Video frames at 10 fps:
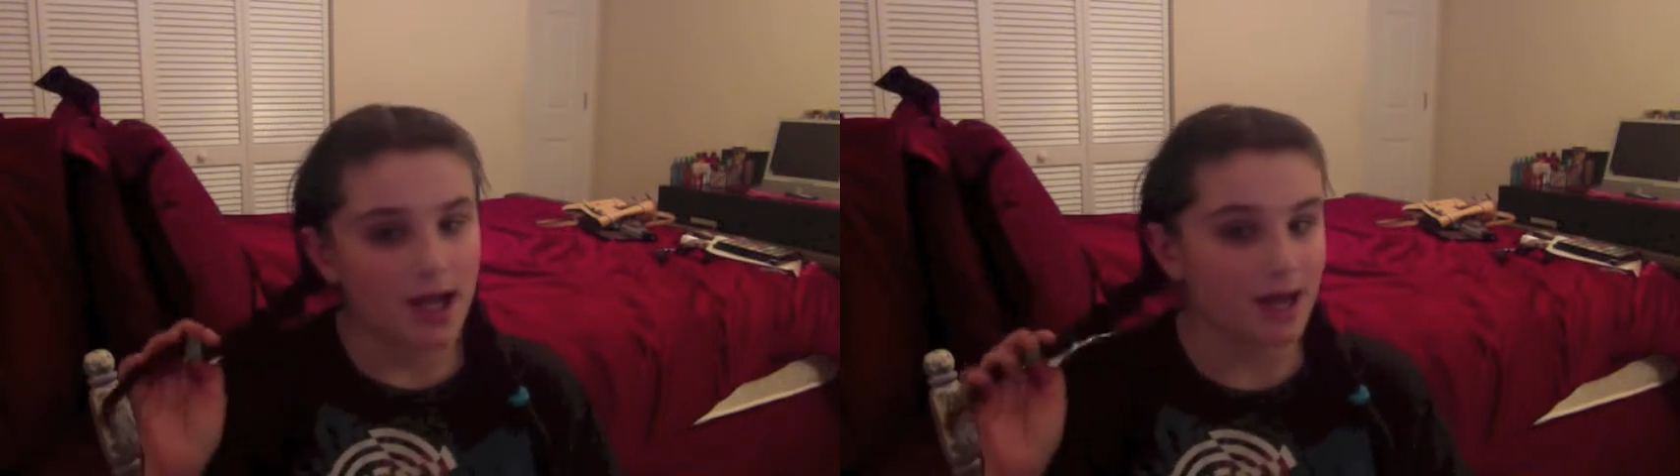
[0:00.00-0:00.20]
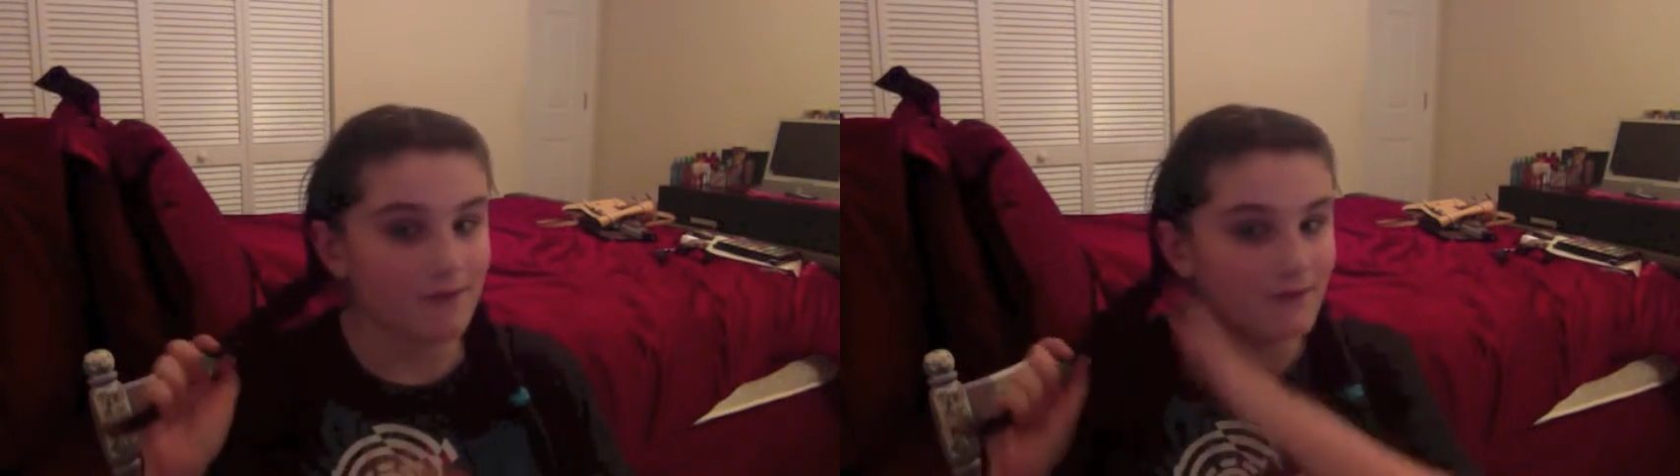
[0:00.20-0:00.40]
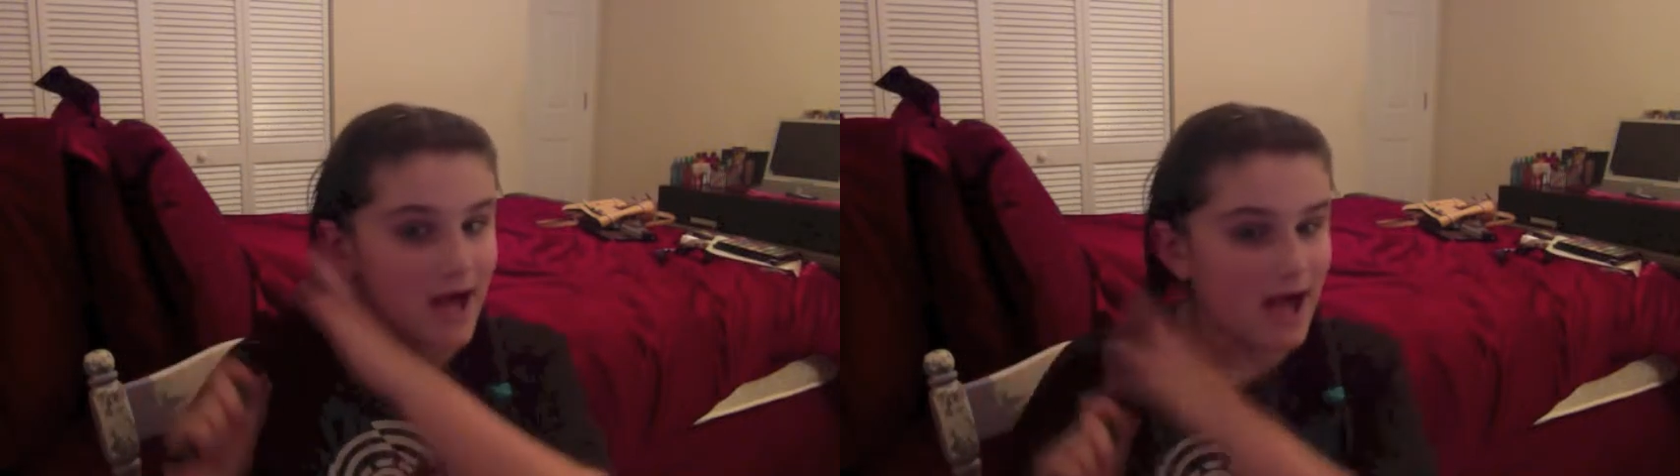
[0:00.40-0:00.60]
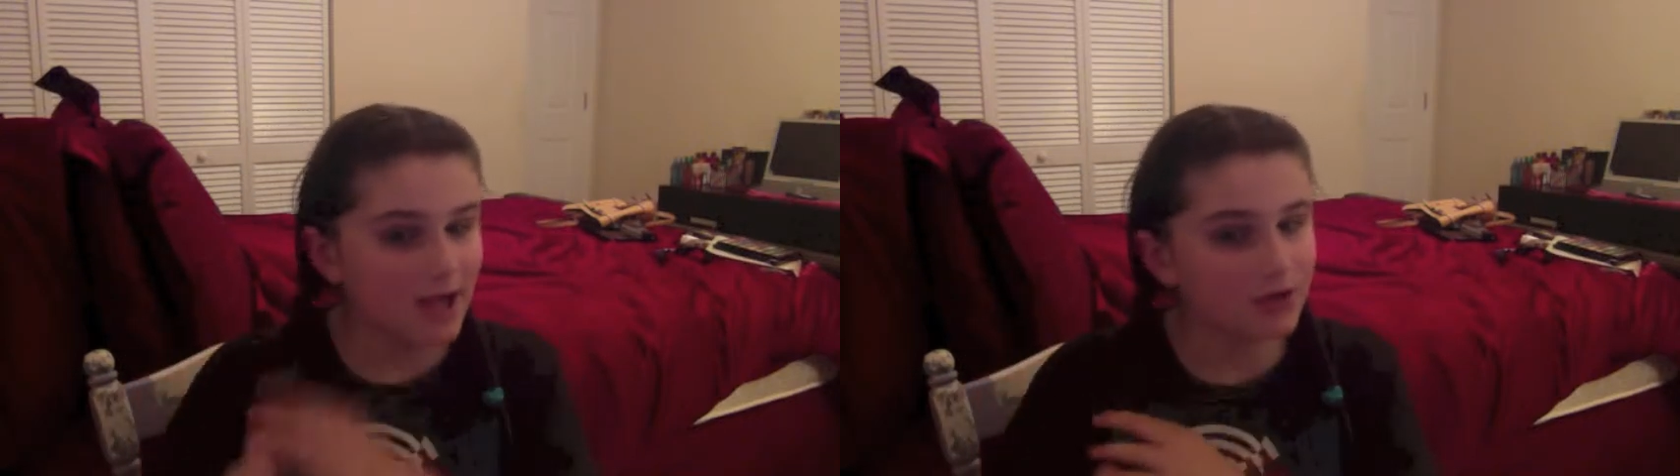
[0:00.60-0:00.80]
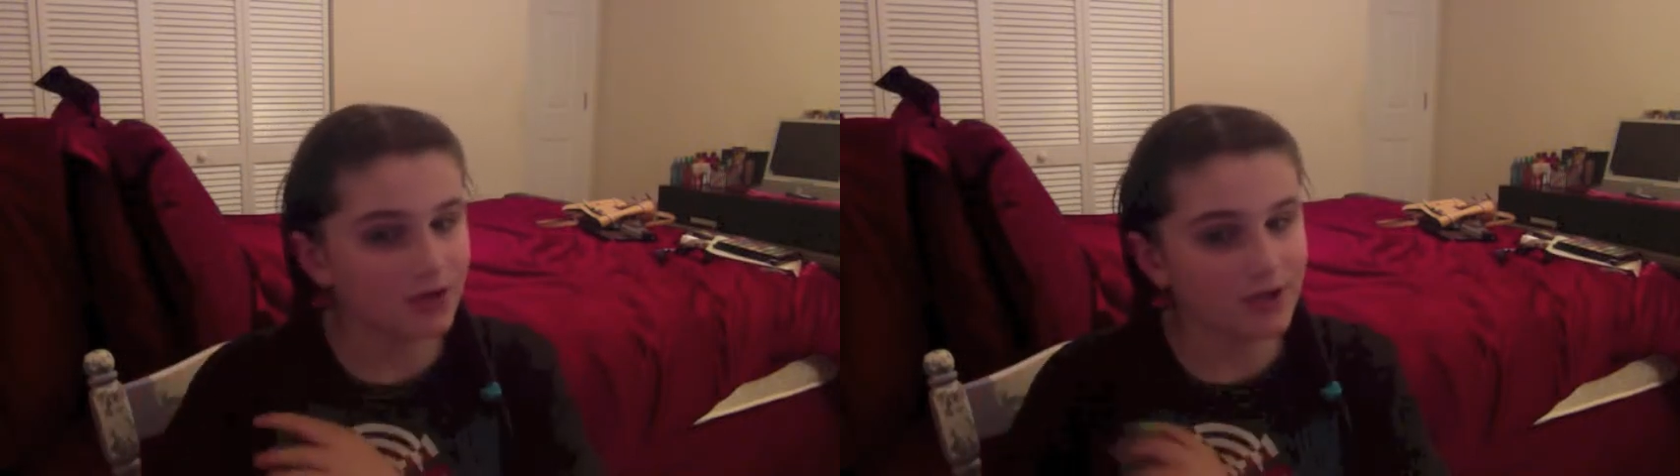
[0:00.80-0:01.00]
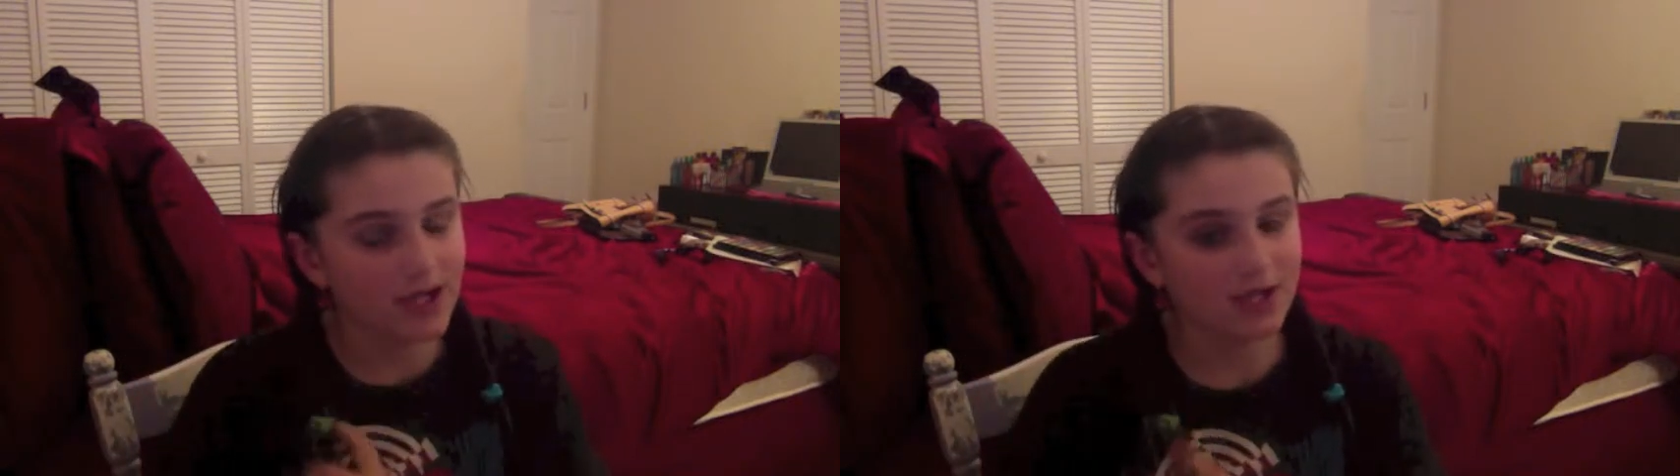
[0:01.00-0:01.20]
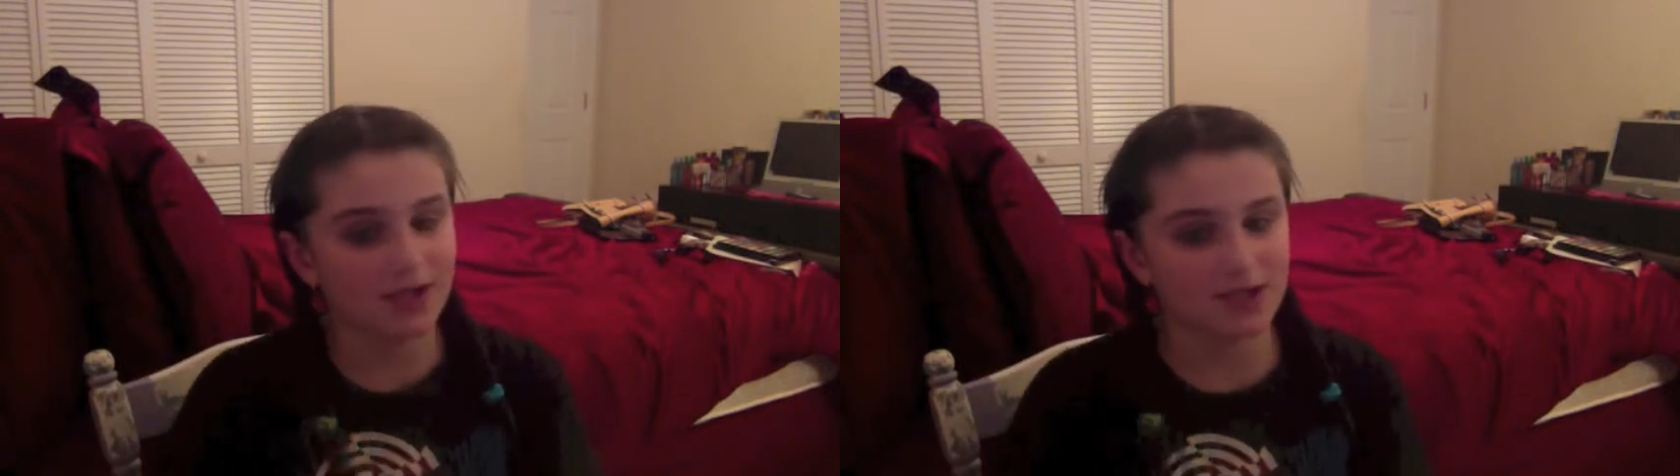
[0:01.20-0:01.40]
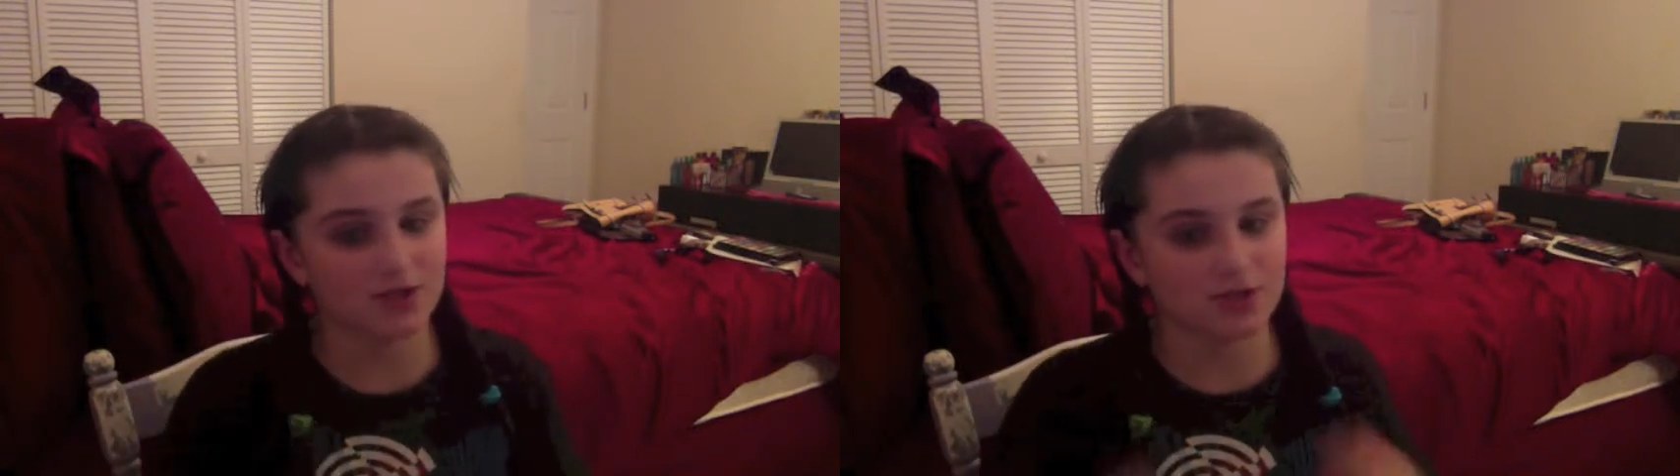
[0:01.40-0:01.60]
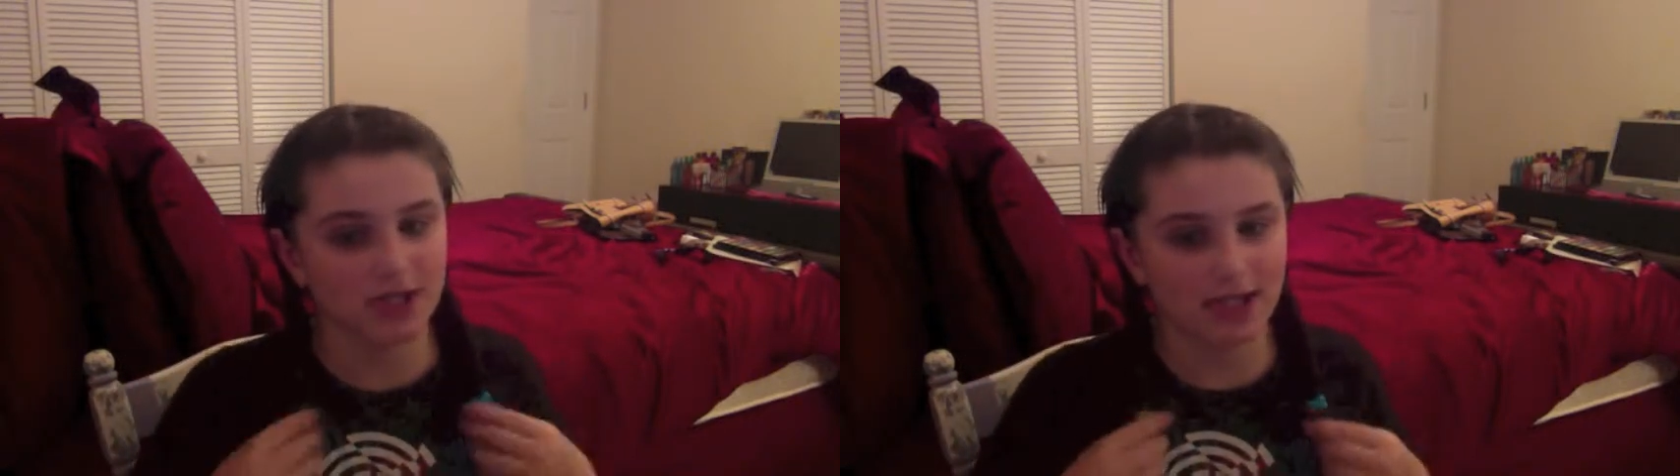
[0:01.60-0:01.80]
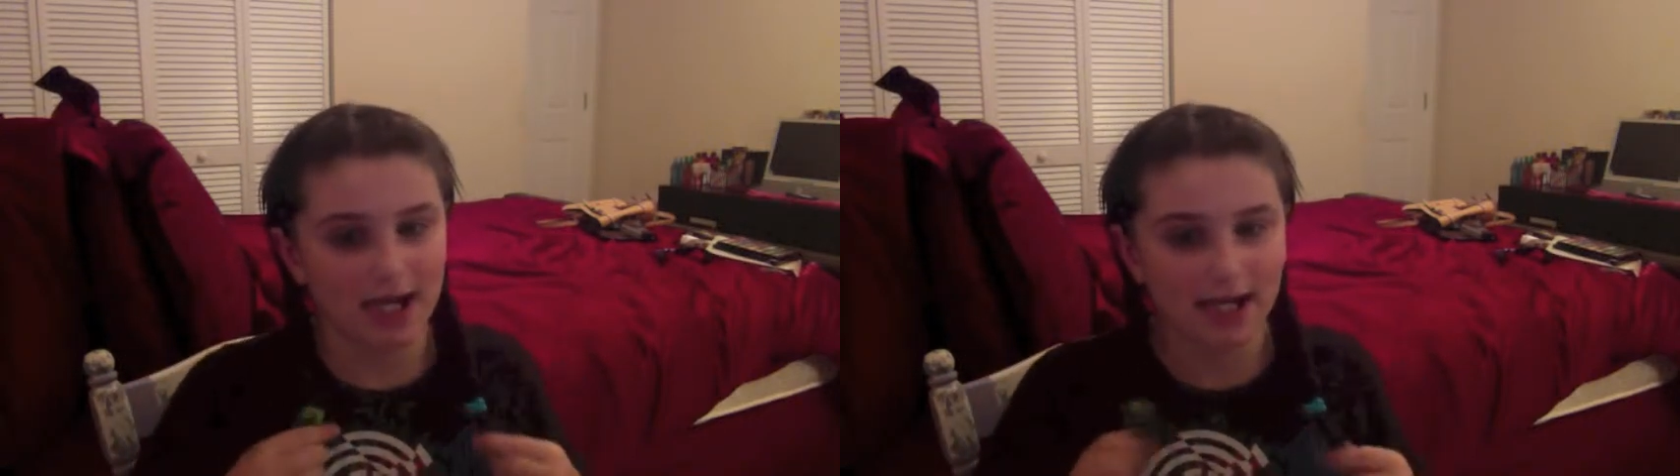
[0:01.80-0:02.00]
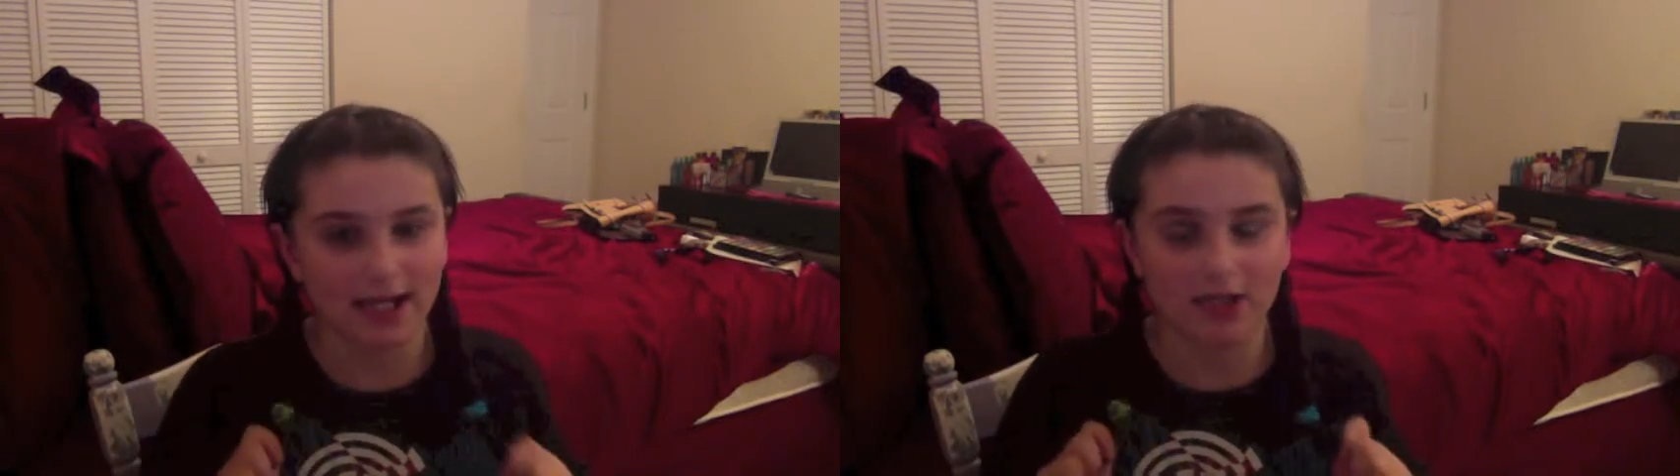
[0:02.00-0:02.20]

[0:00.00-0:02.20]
a flat iron through your hair, and that's also gonna kind of like